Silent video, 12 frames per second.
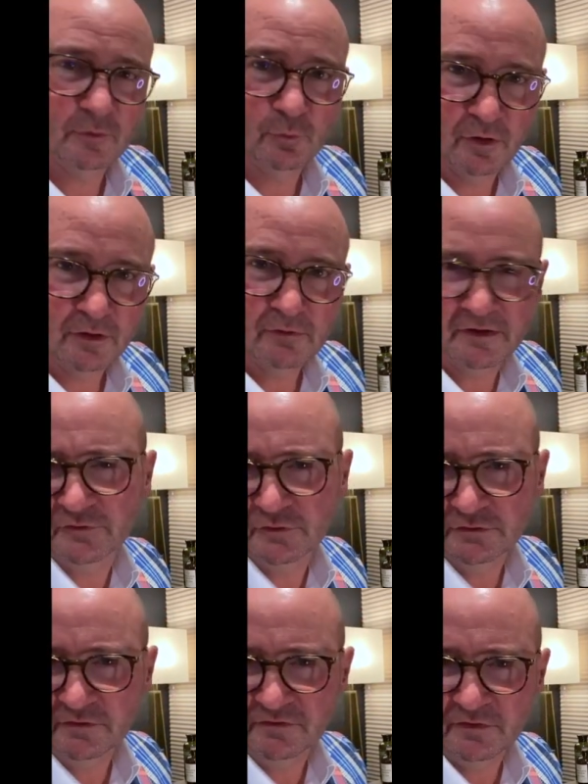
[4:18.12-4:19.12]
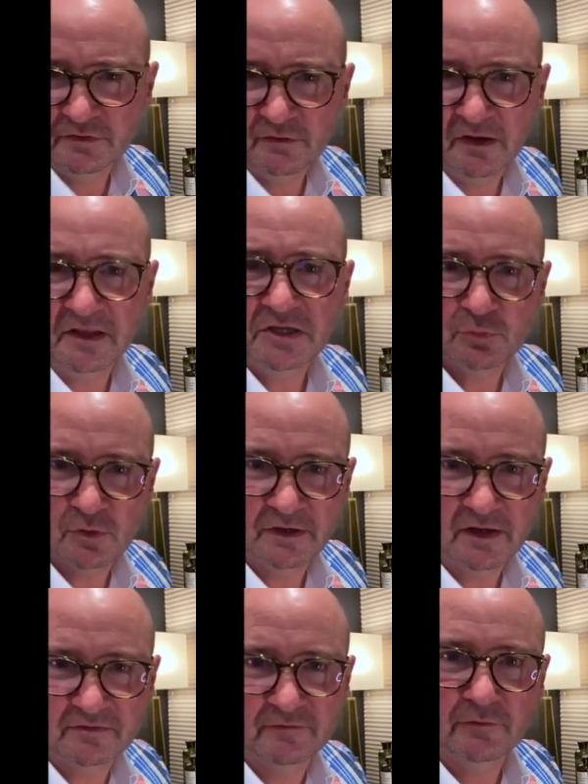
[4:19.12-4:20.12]
the world I want to introduce you to, and each one
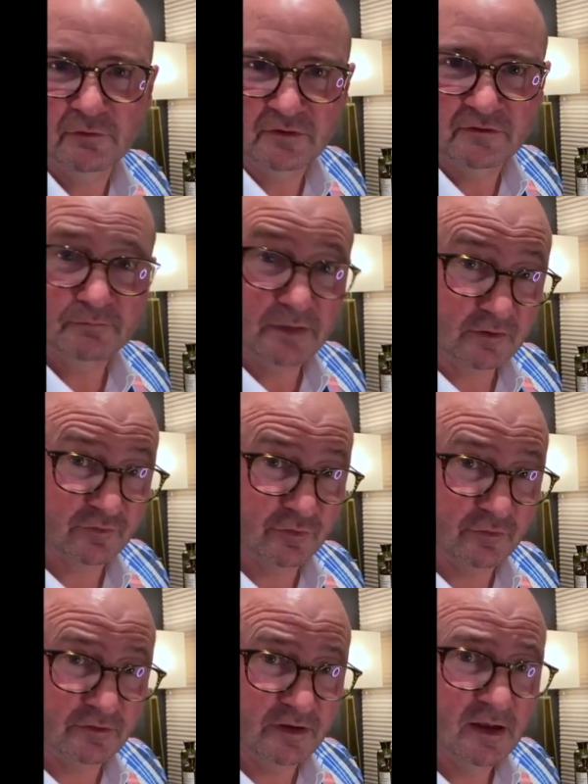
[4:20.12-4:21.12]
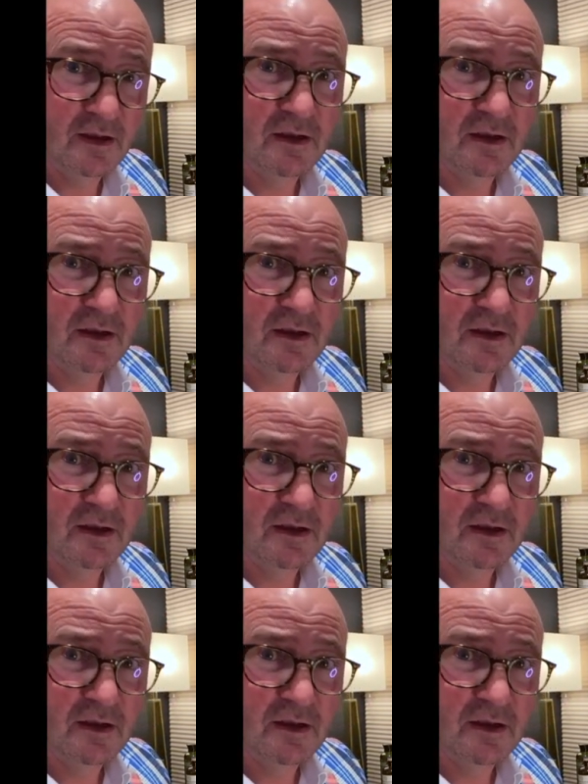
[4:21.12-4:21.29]
has a very interesting backstory